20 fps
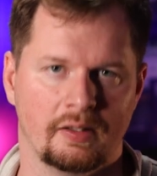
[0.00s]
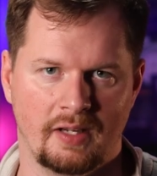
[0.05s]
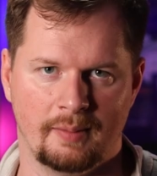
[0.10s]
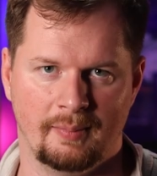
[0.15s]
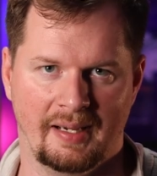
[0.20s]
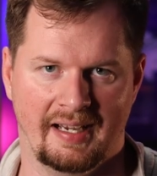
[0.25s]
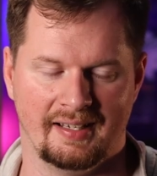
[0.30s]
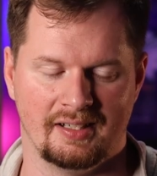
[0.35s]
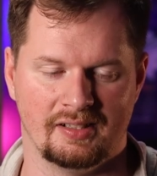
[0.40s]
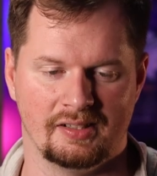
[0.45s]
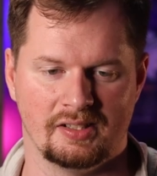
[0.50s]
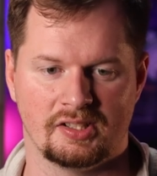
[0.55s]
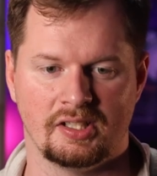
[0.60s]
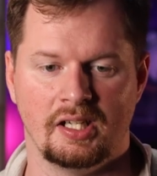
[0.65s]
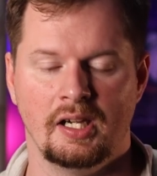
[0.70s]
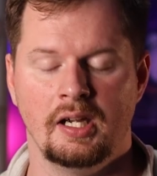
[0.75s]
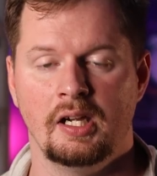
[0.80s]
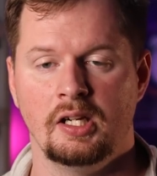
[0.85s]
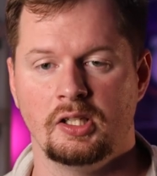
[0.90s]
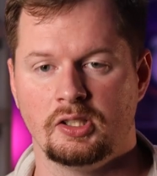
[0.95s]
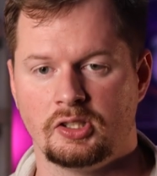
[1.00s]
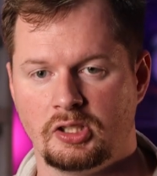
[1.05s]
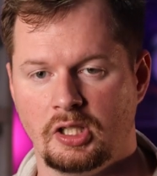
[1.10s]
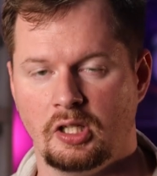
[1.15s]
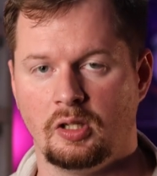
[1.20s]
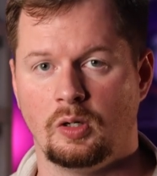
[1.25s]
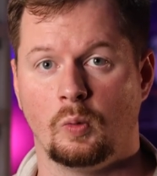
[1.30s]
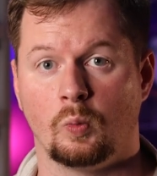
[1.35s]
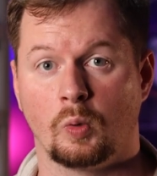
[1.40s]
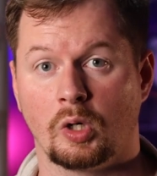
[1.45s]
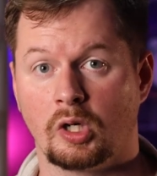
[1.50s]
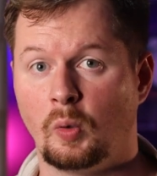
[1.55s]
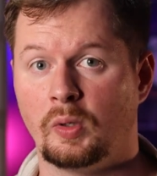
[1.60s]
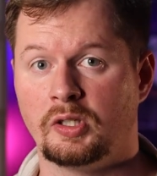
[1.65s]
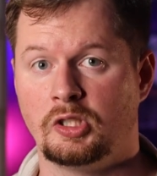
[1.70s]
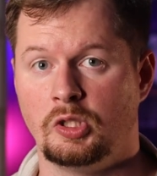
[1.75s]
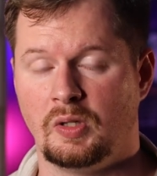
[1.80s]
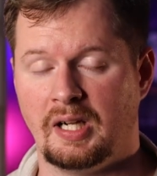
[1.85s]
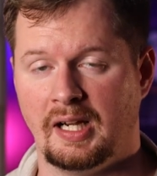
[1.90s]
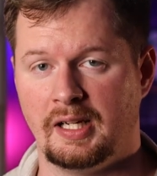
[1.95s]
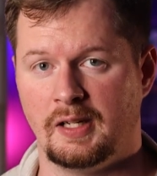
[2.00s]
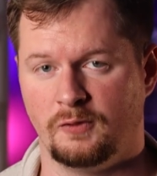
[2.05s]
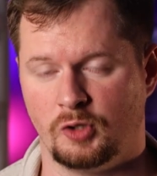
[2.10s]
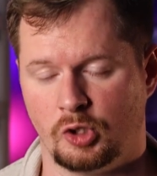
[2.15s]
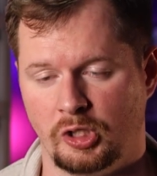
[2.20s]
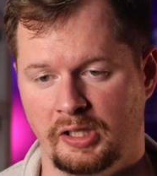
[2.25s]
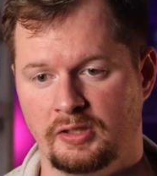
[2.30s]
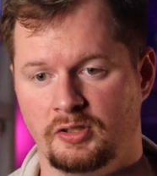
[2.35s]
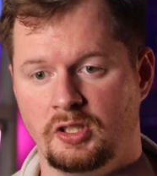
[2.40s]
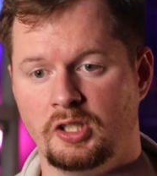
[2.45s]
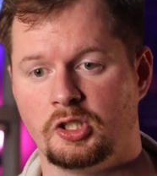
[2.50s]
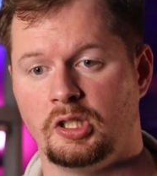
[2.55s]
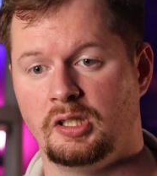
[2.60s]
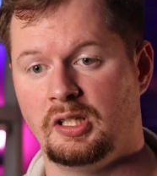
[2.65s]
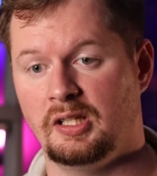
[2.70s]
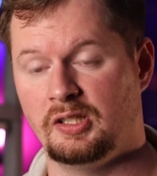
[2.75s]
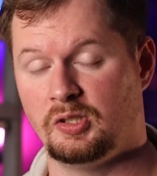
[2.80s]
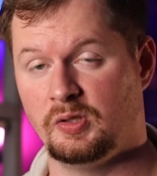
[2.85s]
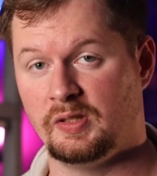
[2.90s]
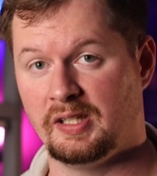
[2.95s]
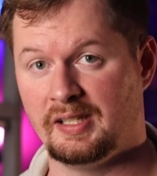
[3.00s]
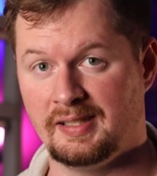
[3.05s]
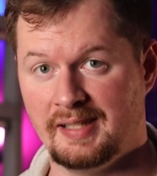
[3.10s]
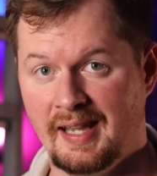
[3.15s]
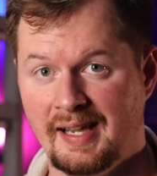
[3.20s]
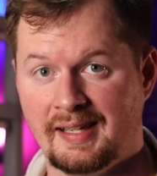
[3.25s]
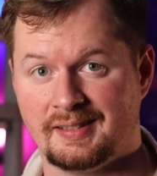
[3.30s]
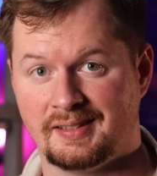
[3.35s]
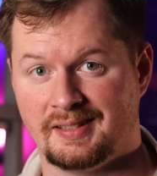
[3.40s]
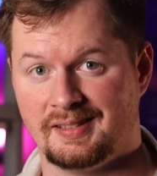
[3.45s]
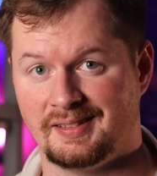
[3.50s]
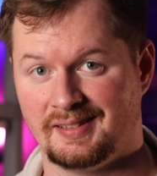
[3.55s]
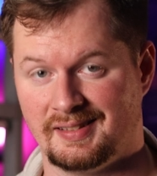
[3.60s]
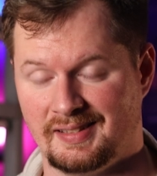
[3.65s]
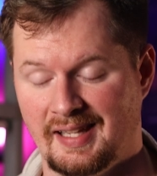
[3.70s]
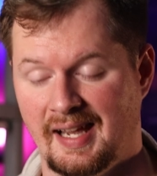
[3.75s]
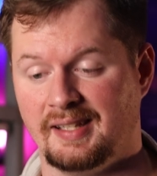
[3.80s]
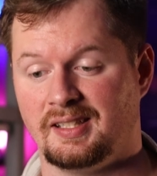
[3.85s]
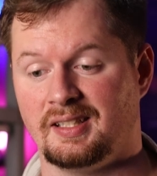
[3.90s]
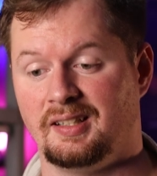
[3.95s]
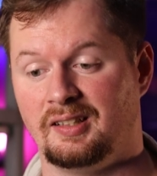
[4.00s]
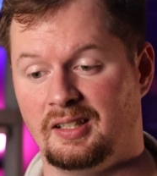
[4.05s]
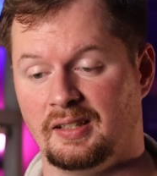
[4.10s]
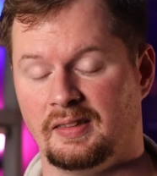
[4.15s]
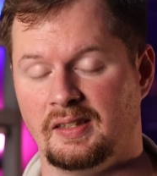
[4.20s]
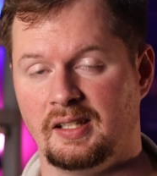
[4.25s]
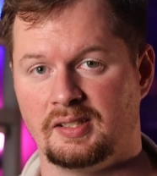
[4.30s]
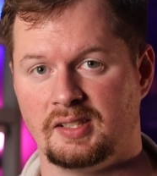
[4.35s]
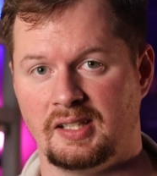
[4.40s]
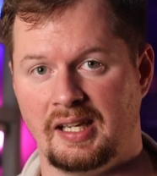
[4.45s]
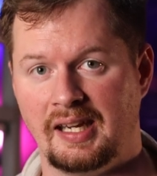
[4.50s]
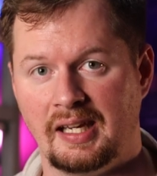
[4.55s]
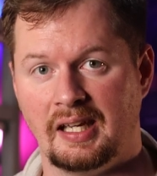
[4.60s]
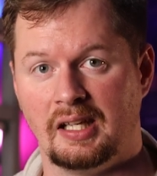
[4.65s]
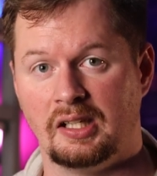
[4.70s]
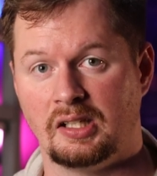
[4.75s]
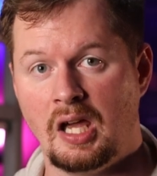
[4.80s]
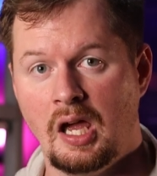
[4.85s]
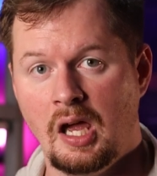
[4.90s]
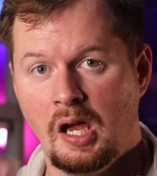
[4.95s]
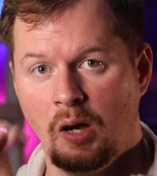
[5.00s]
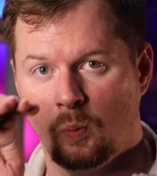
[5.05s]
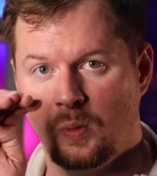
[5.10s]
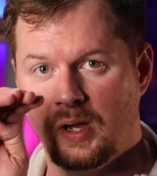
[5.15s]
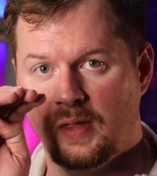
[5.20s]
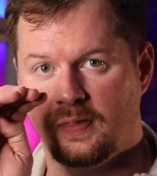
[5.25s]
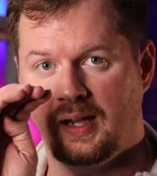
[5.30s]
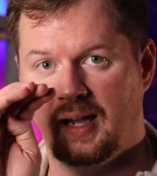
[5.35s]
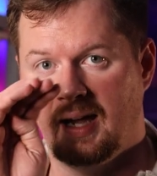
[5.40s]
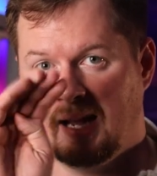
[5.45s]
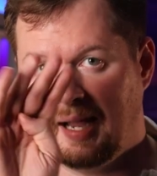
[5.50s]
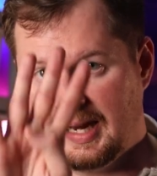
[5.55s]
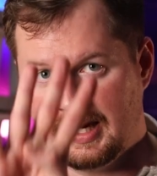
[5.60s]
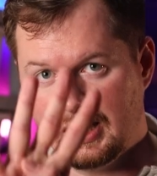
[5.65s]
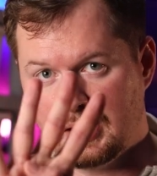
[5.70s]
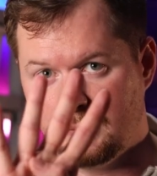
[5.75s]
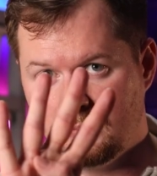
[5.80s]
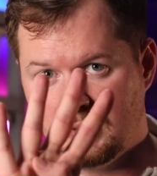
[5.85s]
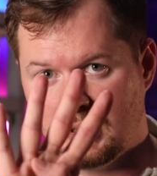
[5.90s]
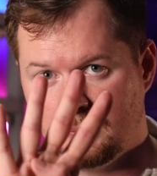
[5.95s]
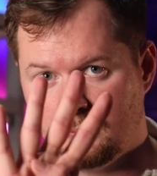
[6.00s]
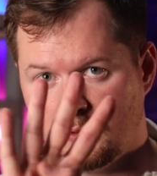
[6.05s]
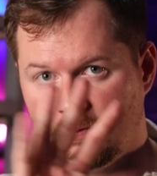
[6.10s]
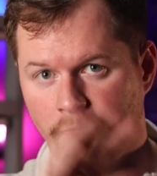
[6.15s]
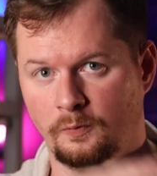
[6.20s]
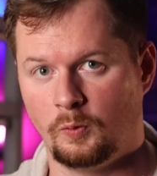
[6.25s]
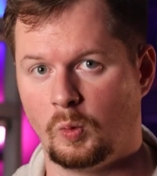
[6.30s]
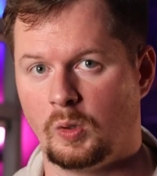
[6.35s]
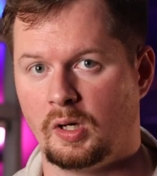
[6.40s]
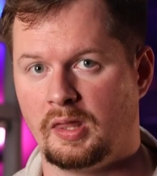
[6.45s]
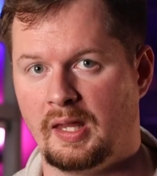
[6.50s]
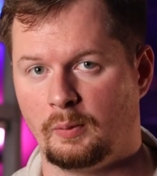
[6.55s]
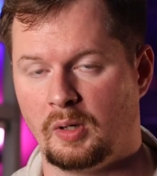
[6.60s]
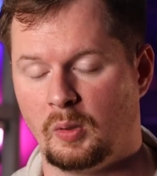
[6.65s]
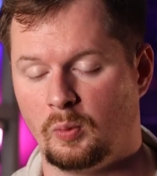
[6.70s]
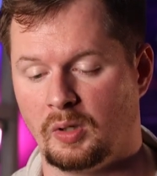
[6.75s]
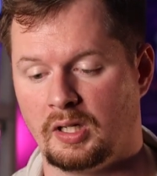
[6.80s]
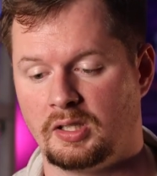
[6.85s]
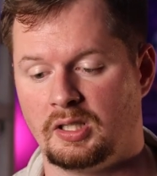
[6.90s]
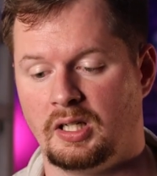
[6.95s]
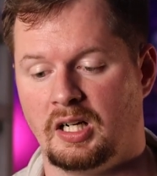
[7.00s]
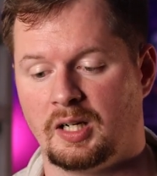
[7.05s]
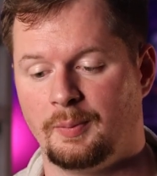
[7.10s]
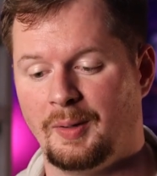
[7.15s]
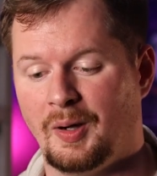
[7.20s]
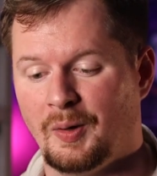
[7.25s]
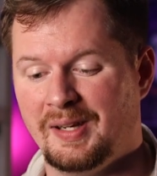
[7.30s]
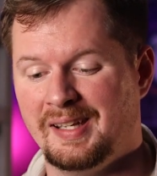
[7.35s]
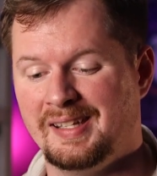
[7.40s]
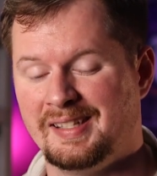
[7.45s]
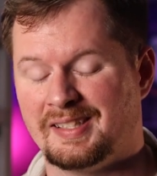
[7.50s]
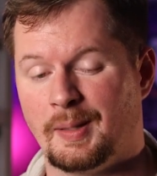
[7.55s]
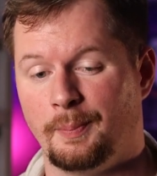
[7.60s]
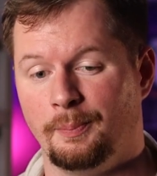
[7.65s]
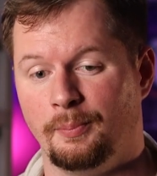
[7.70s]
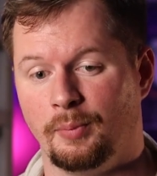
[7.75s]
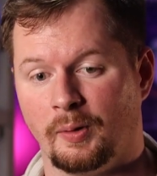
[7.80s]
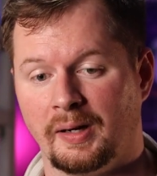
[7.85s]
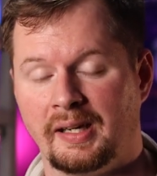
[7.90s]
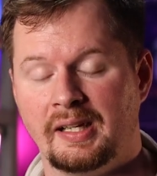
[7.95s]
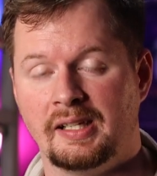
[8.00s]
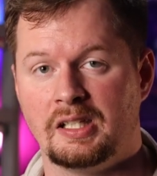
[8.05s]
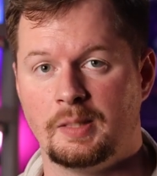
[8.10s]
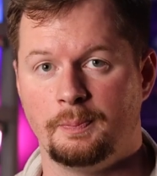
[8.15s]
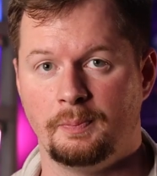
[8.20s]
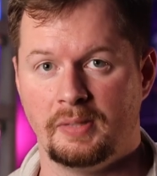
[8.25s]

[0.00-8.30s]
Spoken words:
of it matters. So we're going to kind of transition into the next set on this, and with item number 4 that we want to talk about is brand